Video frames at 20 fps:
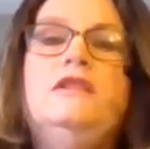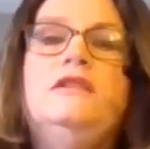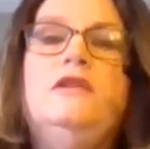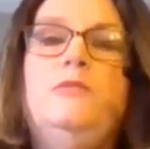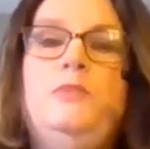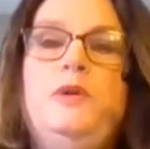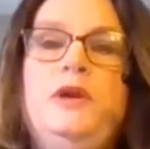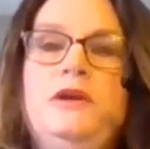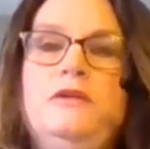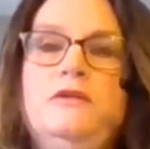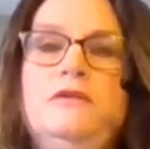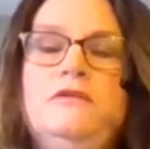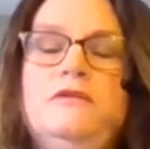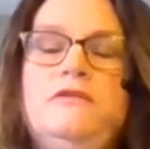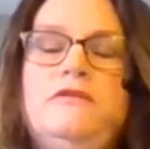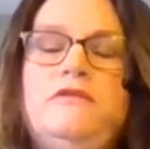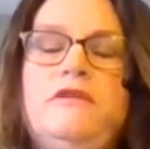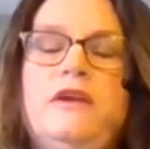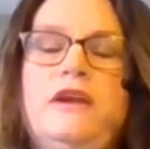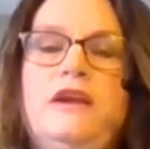Lapeer,
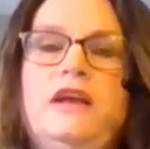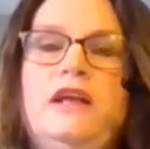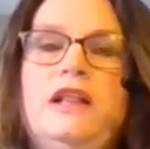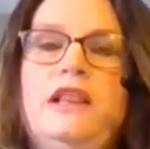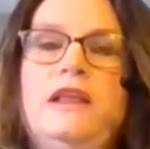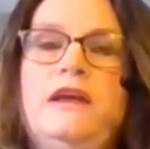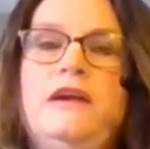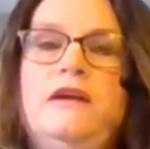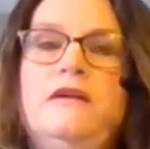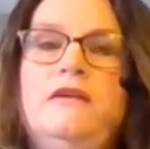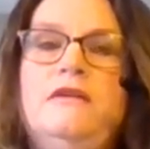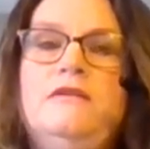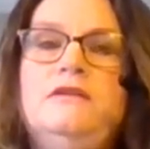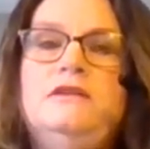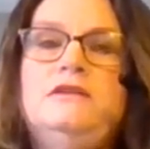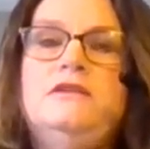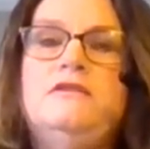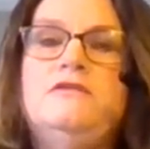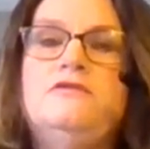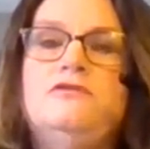St. Clair,
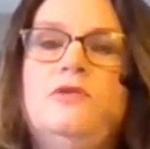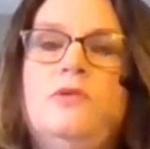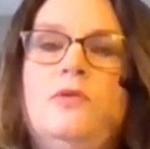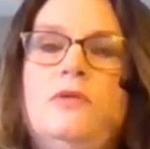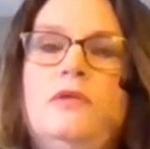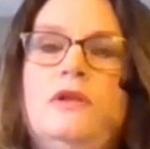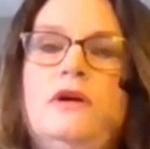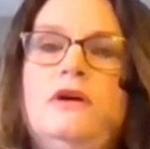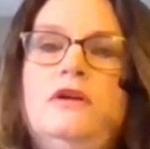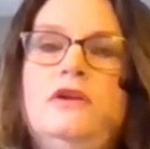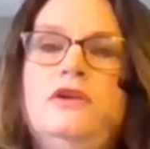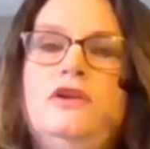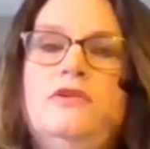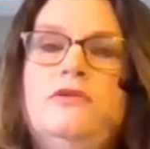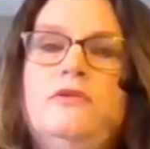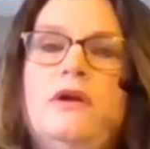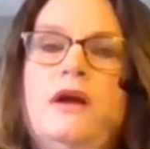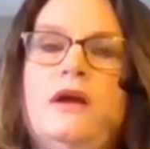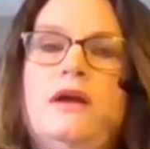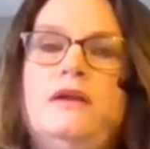Tuscola,
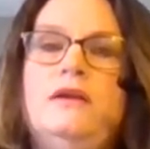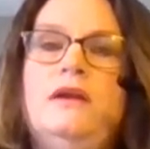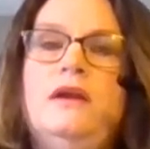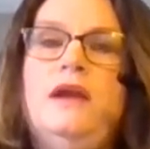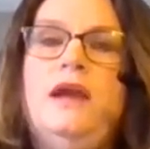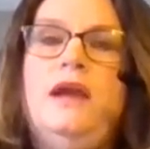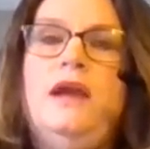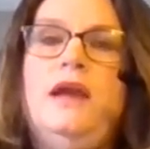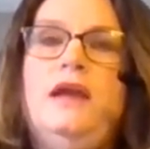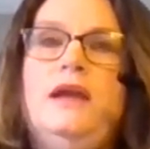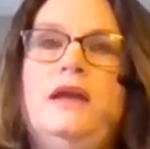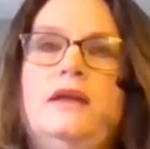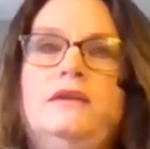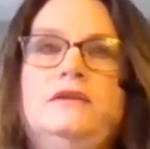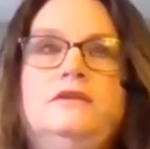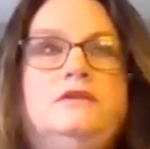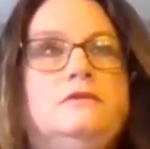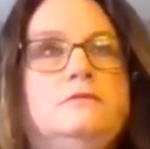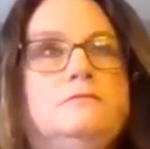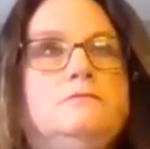Huron,
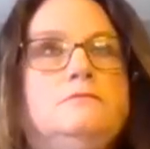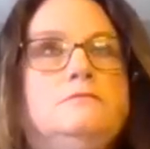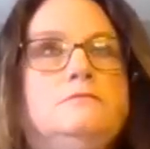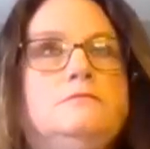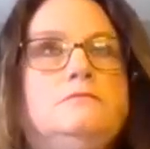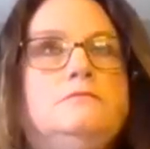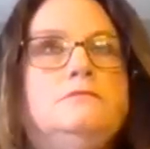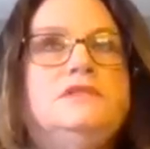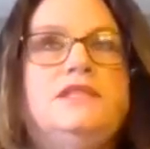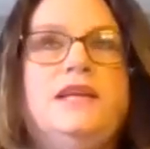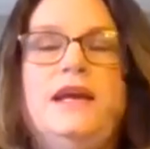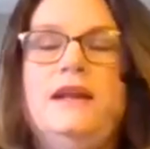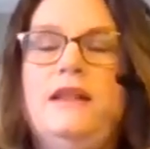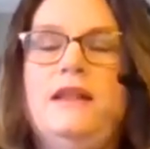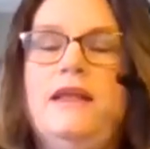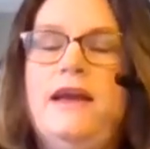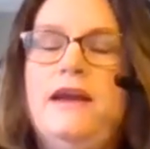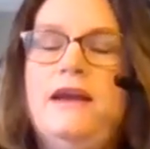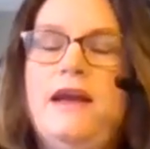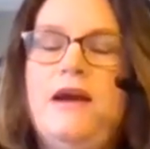and
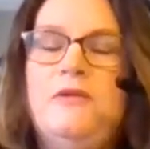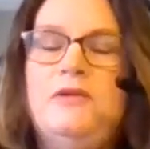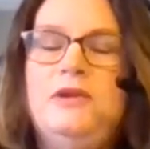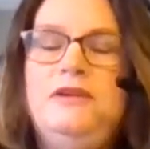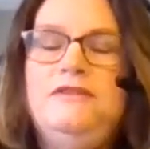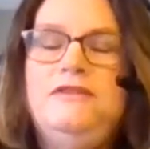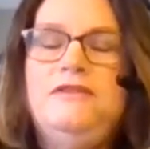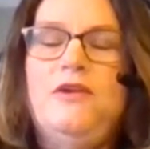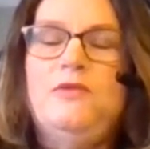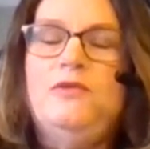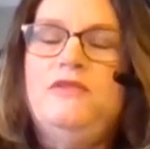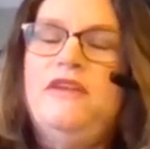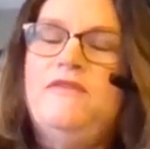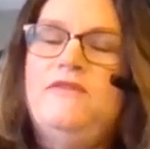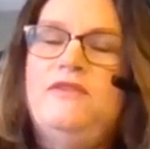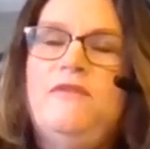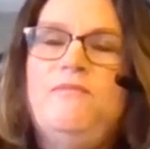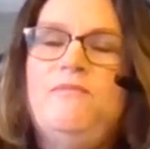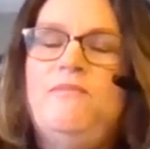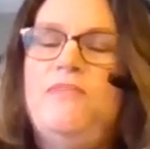Sanilac counties. I always
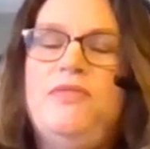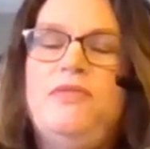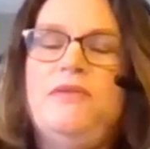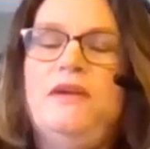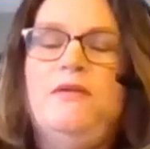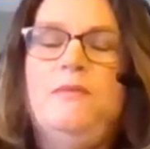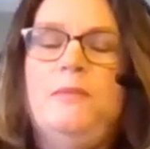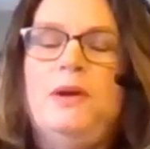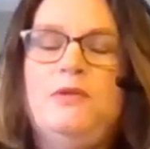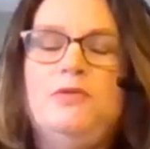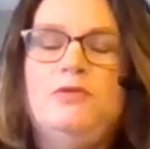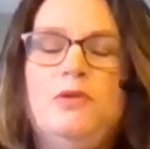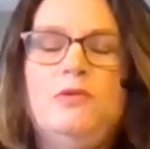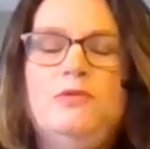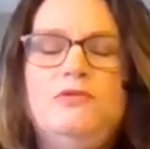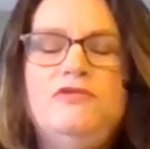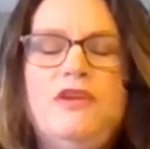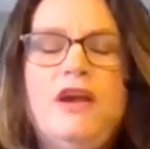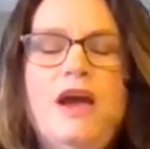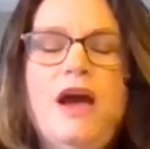have to think about
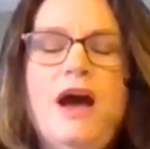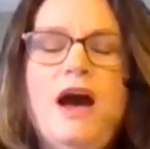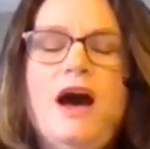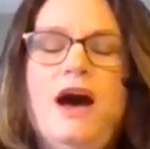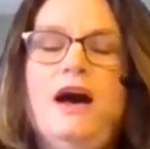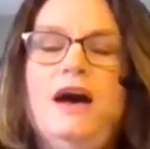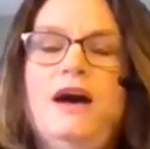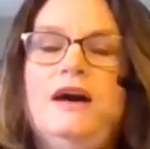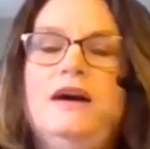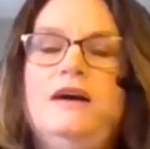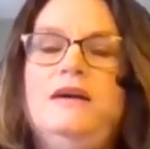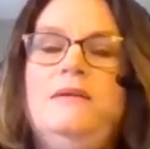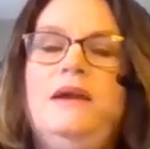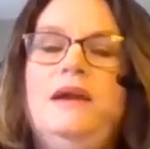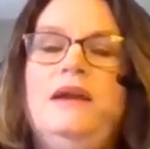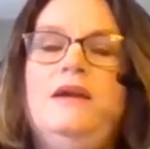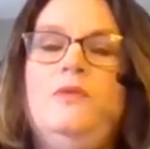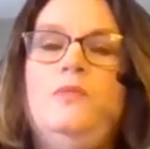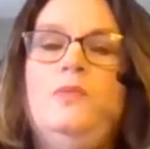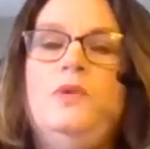those.
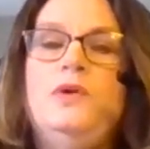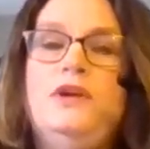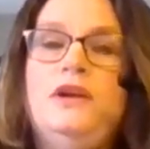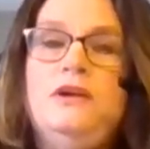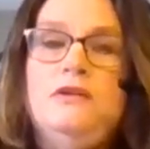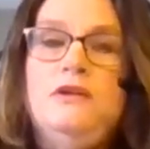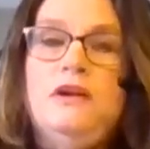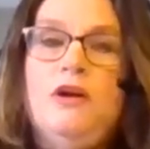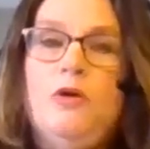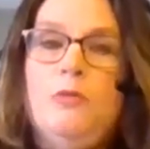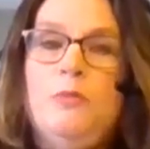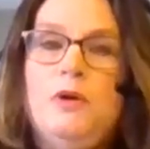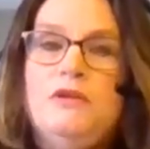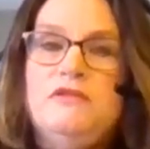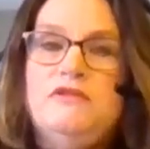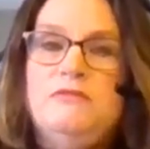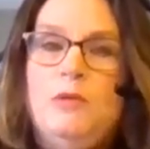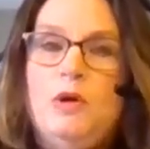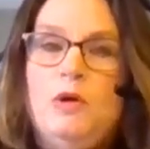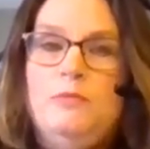And we're here to help all
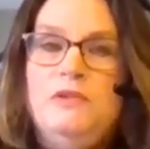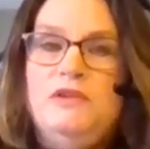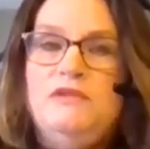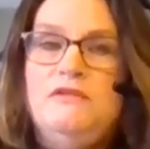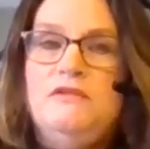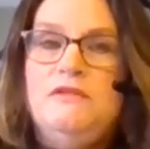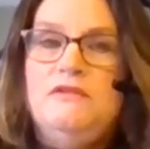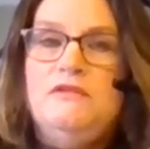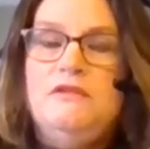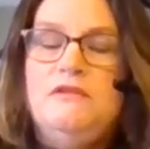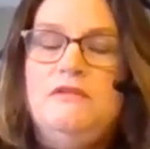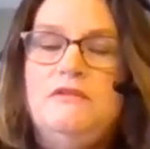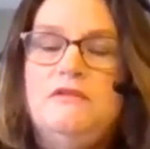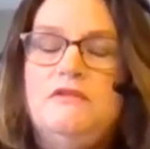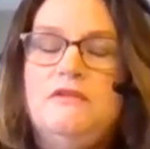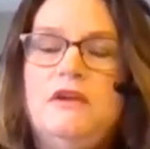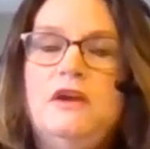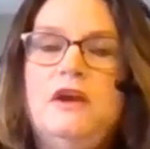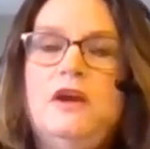small businesses.